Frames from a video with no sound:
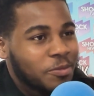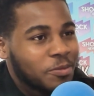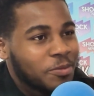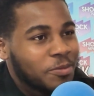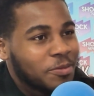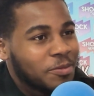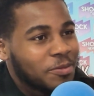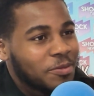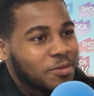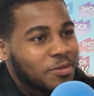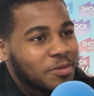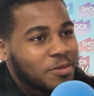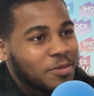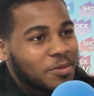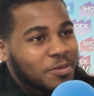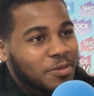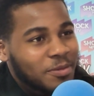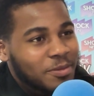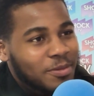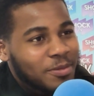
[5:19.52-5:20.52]
I have to say,
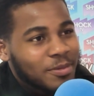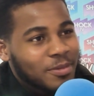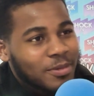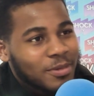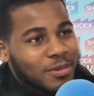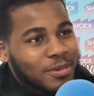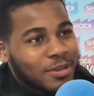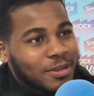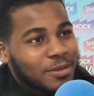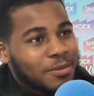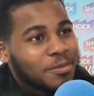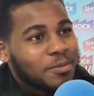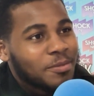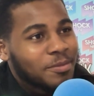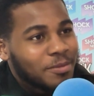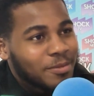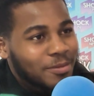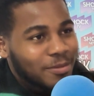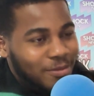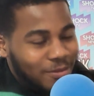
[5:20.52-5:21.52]
Divine, good luck for this
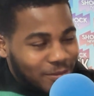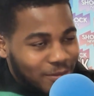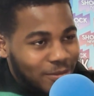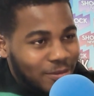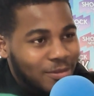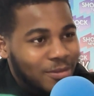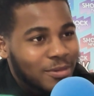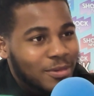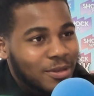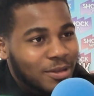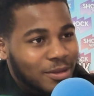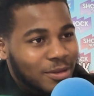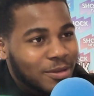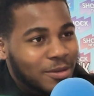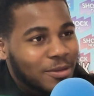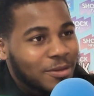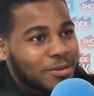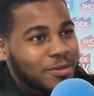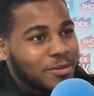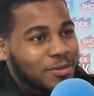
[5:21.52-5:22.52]
game.
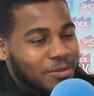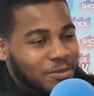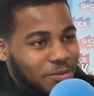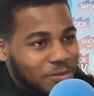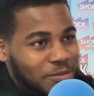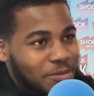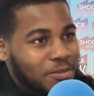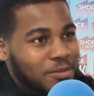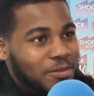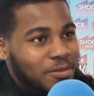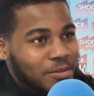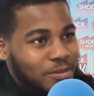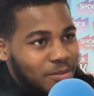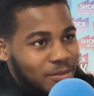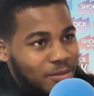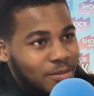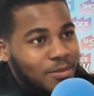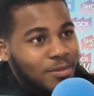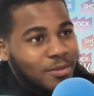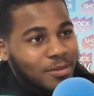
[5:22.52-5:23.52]
Also, we're bringing
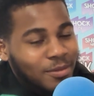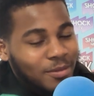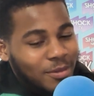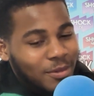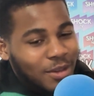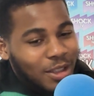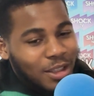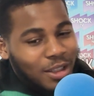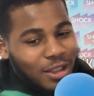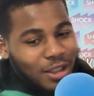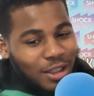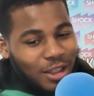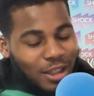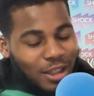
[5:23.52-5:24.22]
it home this year.